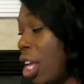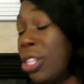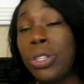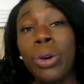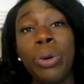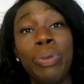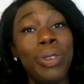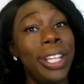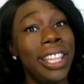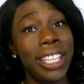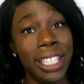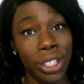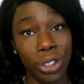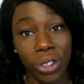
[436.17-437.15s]
And so hopefully
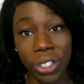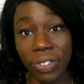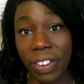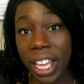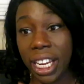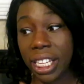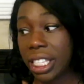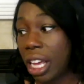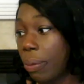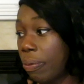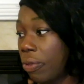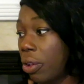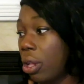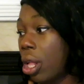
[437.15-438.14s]
the teachers find this
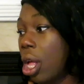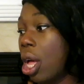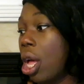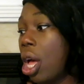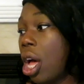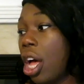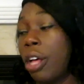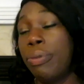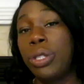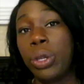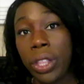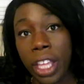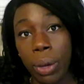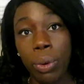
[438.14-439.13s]
helpful.
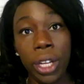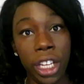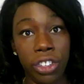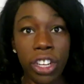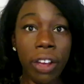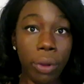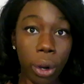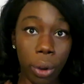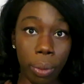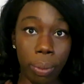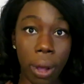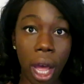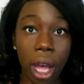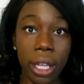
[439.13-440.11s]
So they will each have their
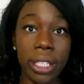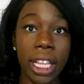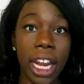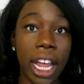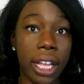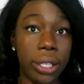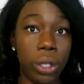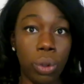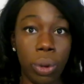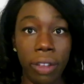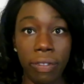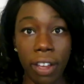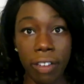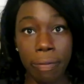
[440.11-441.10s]
own box that has
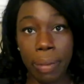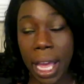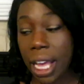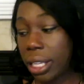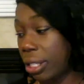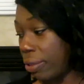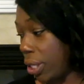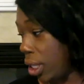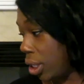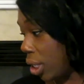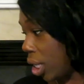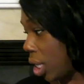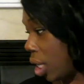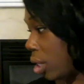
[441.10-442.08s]
25 packs of
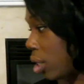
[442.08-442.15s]
these in